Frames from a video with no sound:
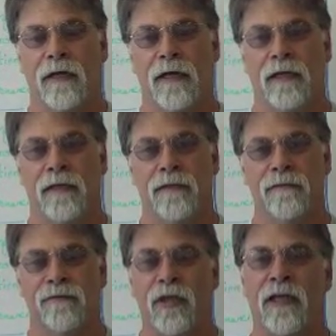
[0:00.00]
uh,
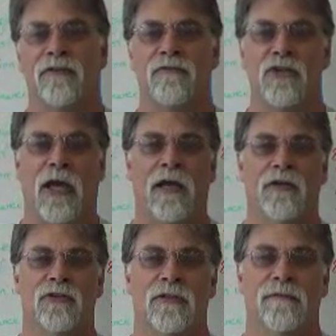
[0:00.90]
things have
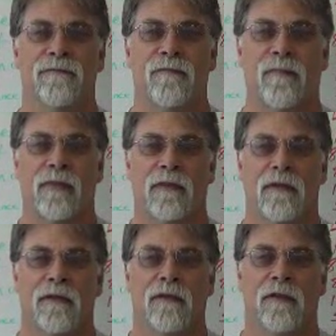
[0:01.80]
changed.
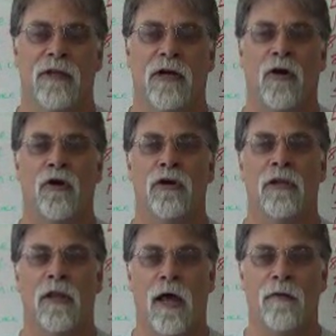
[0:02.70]
There are a
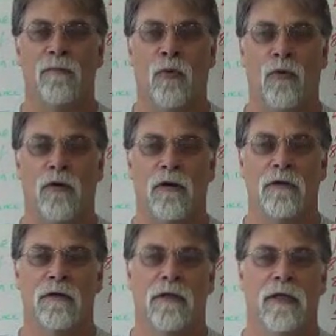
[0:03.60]
lot
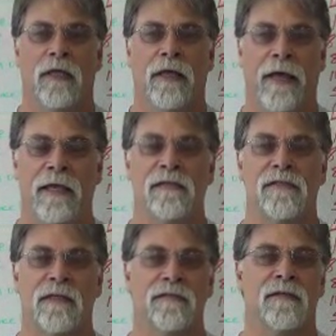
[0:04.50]
more A
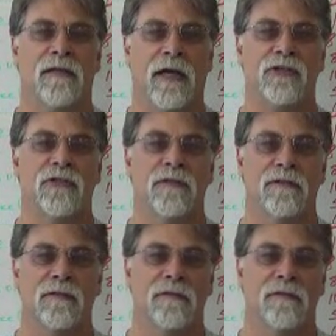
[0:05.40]
C selection